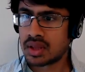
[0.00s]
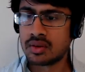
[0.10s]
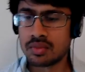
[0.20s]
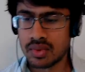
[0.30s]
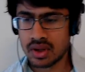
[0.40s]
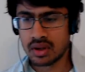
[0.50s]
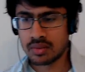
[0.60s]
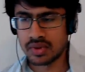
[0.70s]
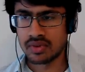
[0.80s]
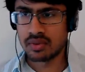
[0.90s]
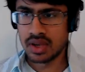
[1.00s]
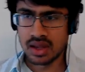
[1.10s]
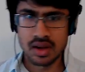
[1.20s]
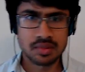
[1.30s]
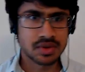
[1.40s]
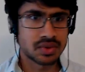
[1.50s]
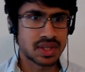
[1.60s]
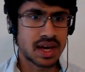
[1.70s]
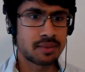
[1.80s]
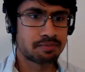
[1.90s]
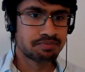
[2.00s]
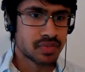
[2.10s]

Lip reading: Hopefully everybody can help us with that.